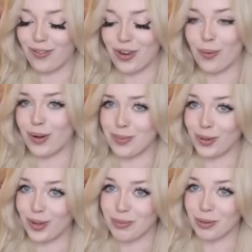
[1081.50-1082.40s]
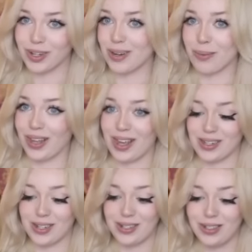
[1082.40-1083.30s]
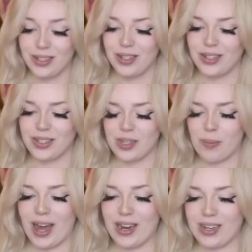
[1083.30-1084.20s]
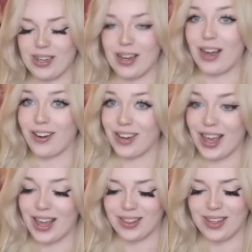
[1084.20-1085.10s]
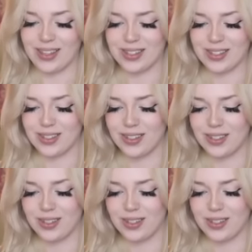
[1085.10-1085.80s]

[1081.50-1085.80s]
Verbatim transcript: even know what I'm doing, but we're gonna play it. This is a bad idea. I already hate this.